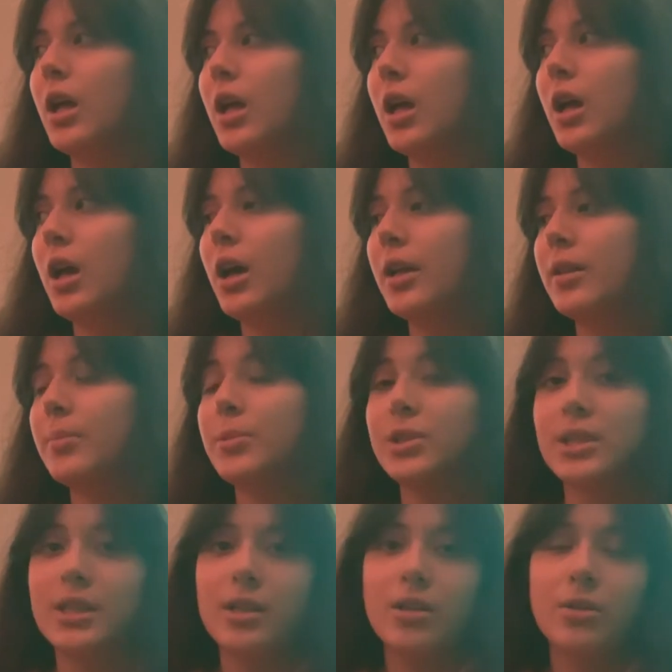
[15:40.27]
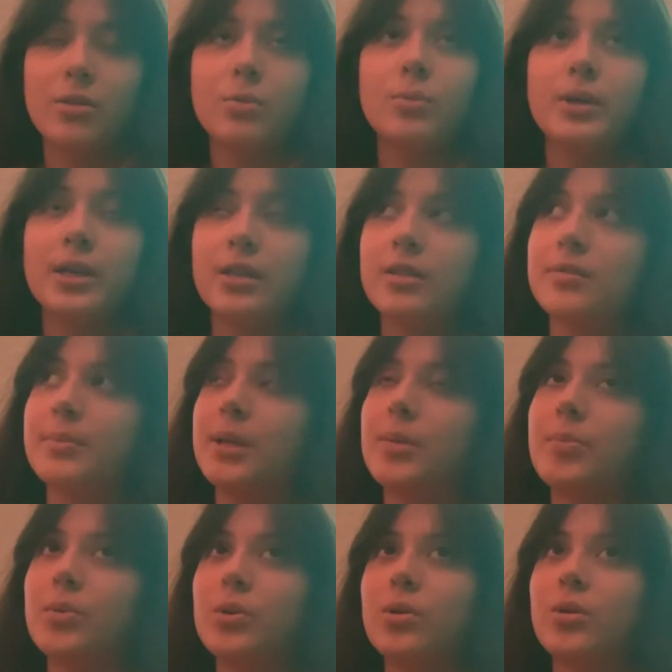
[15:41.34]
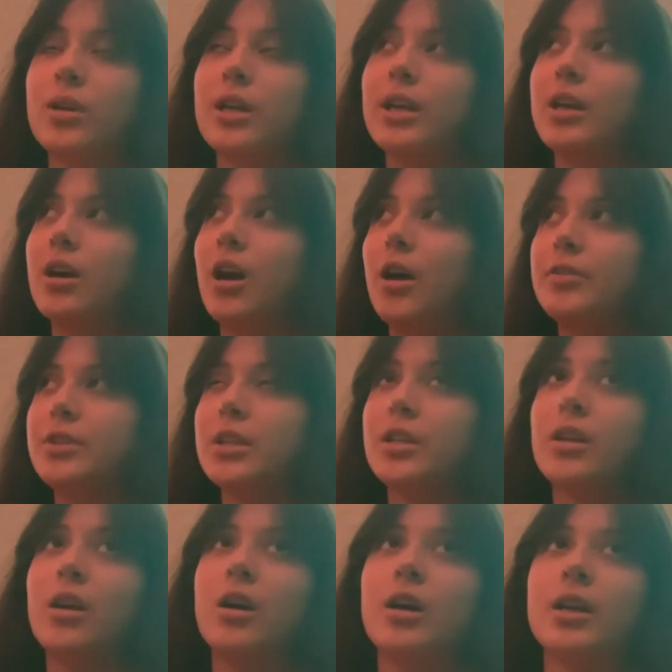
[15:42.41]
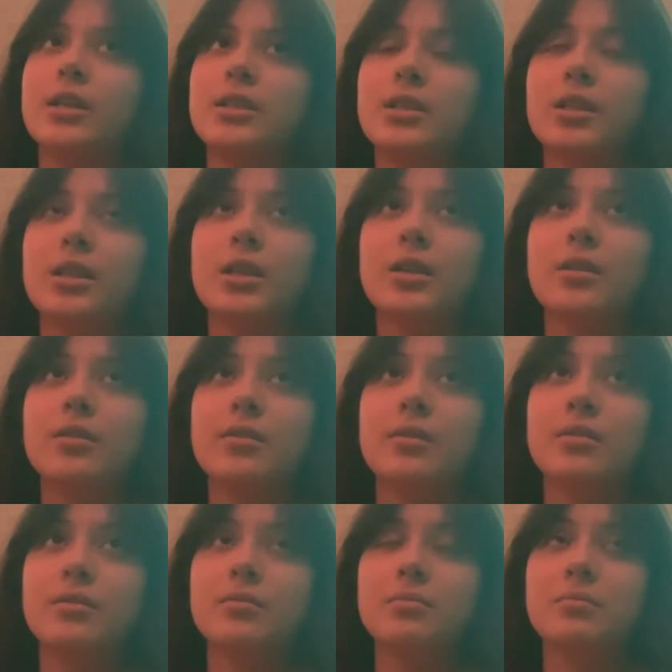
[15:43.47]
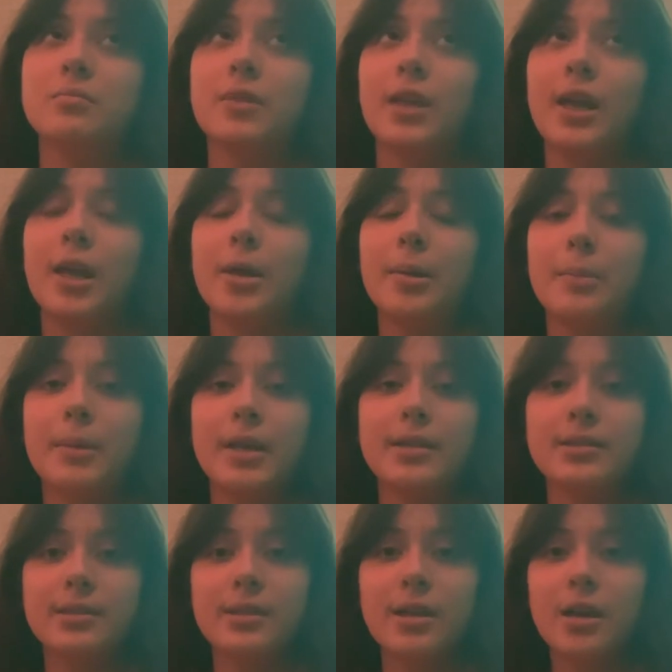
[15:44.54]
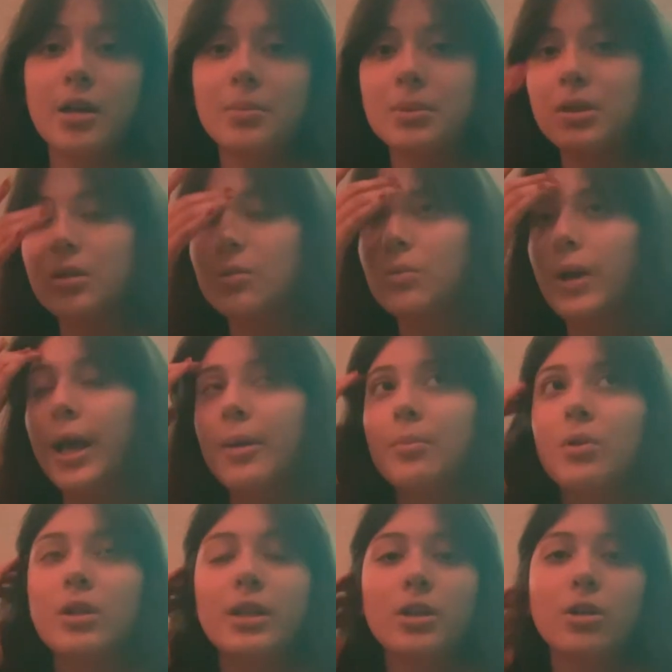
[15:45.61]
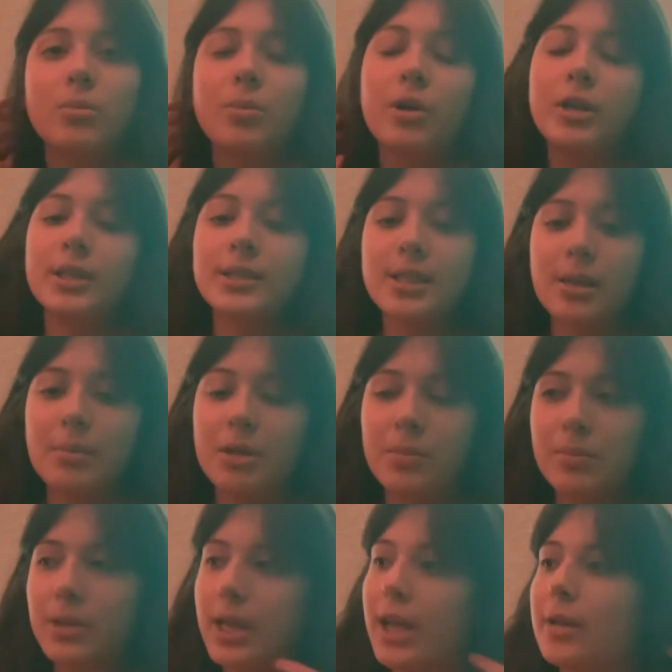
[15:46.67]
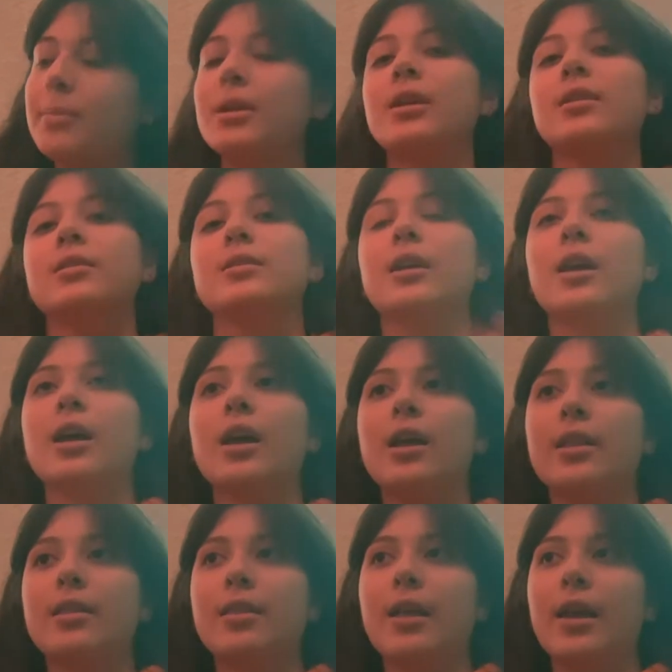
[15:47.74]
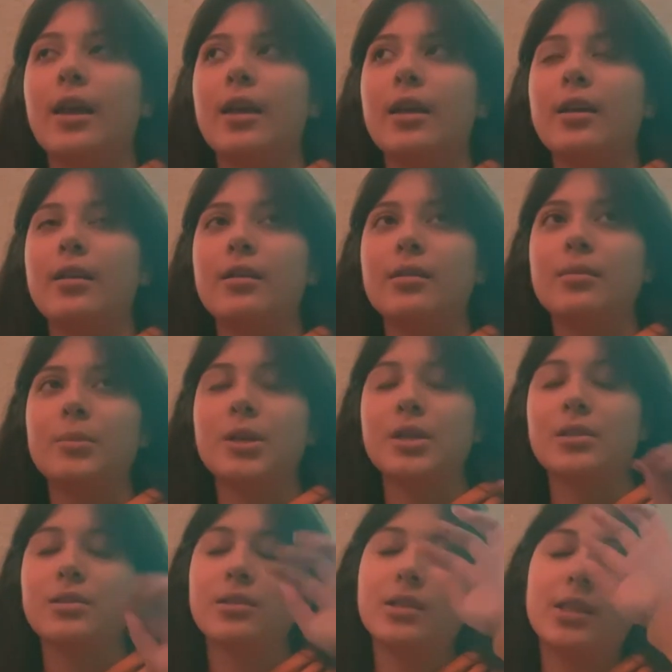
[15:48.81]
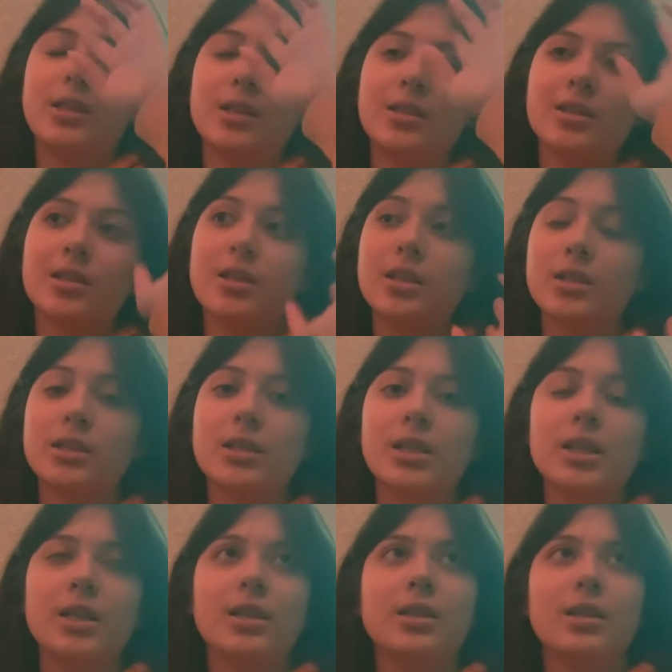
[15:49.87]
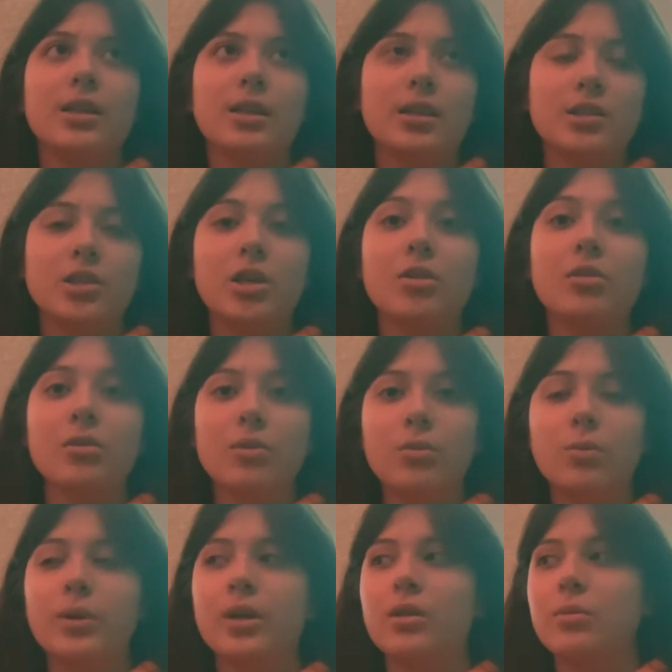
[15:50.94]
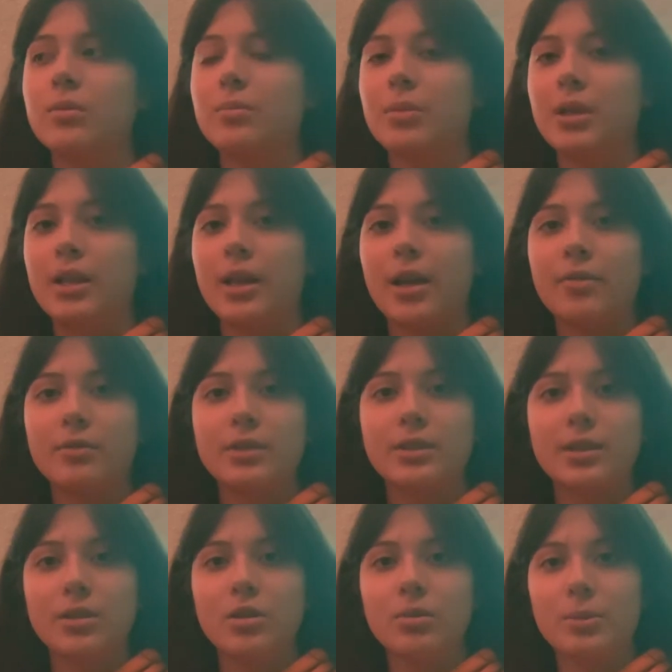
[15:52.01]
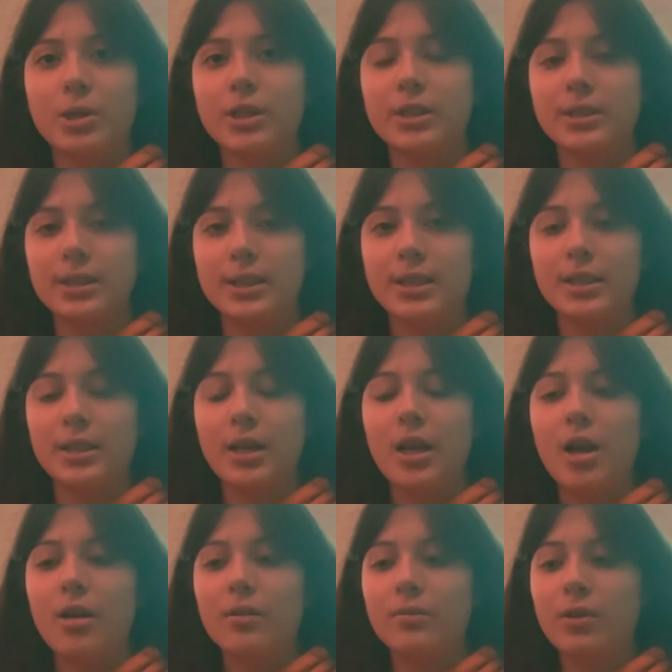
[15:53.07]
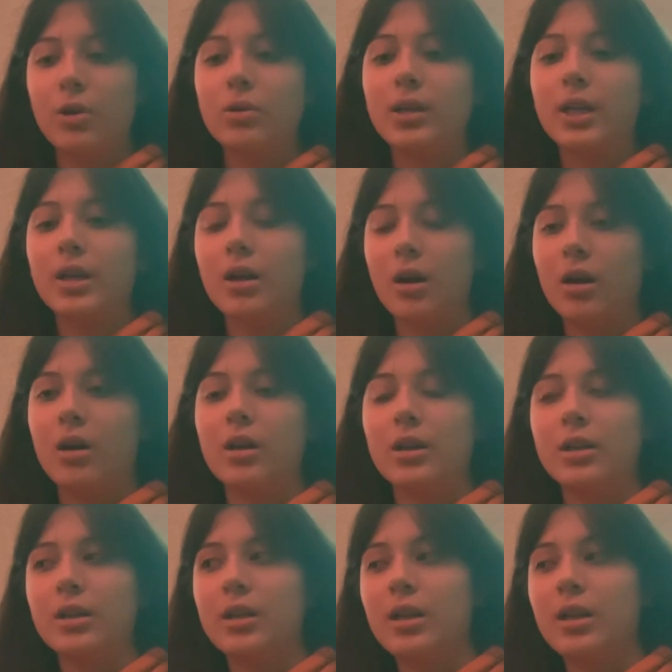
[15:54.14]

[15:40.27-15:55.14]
and the particular will of people often got mixed up when political parties came into play because in theory the general will would be like every single person voting on